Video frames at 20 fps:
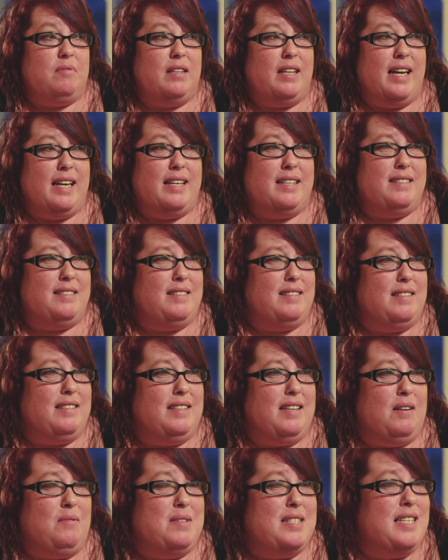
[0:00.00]
Like,
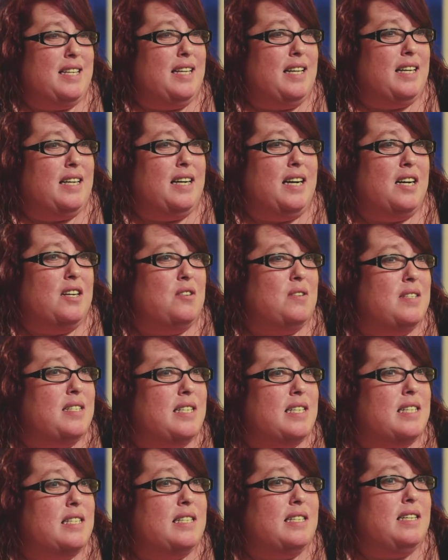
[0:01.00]
I want to say like
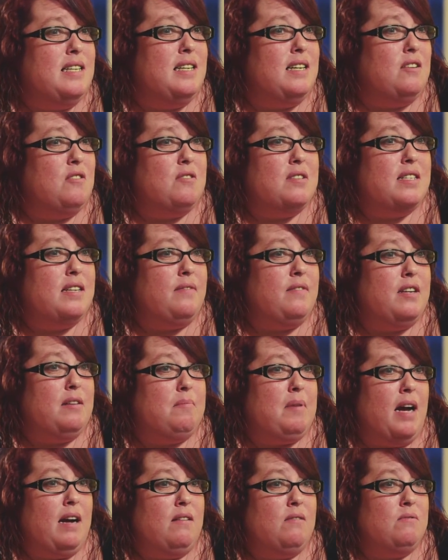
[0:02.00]
160, 170
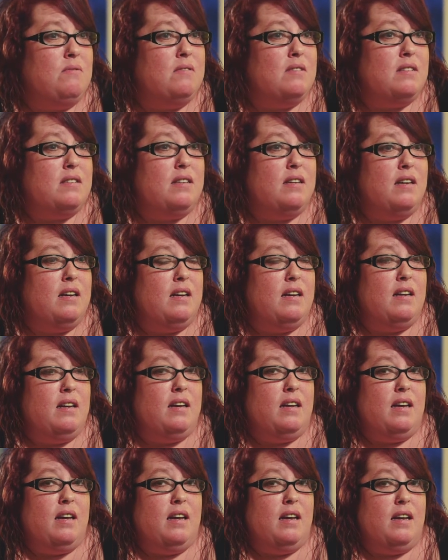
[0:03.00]
pounds.
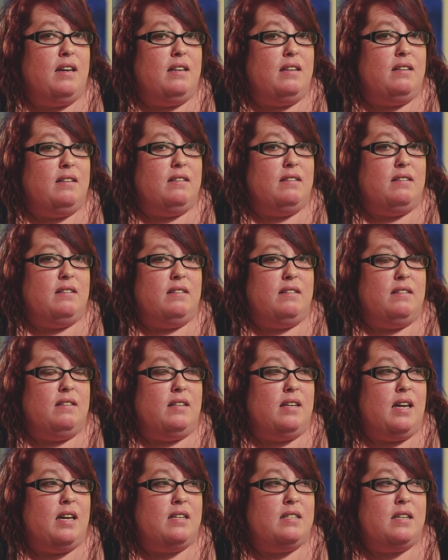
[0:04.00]
And
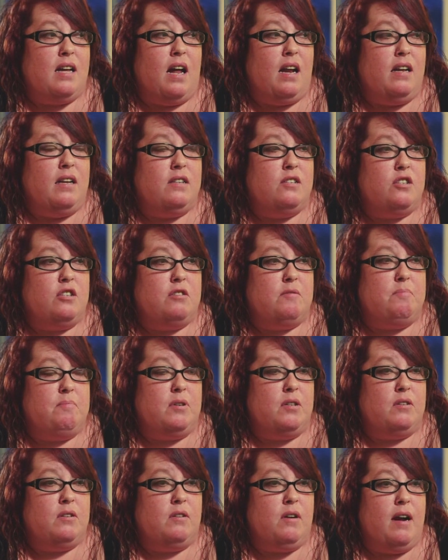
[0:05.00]
he said he just
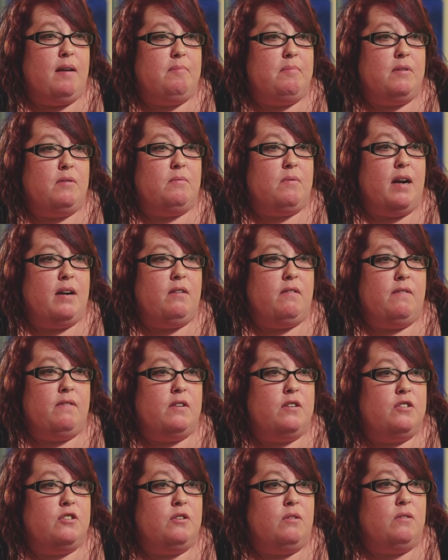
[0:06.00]
put Grandpa right
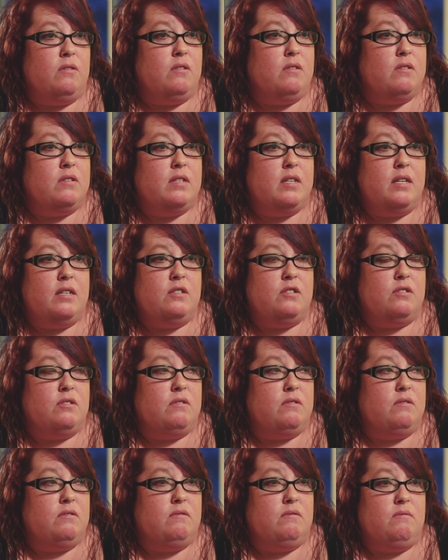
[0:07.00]
over his shoulders and
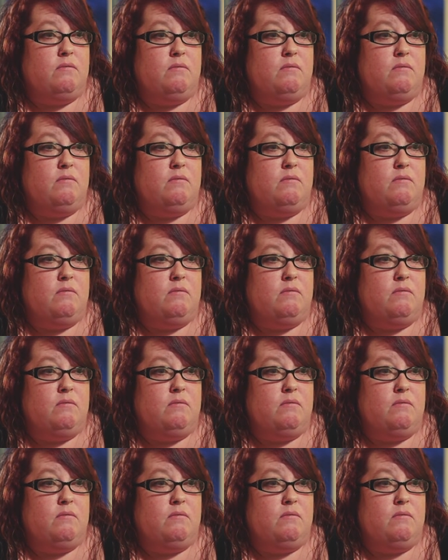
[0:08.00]
just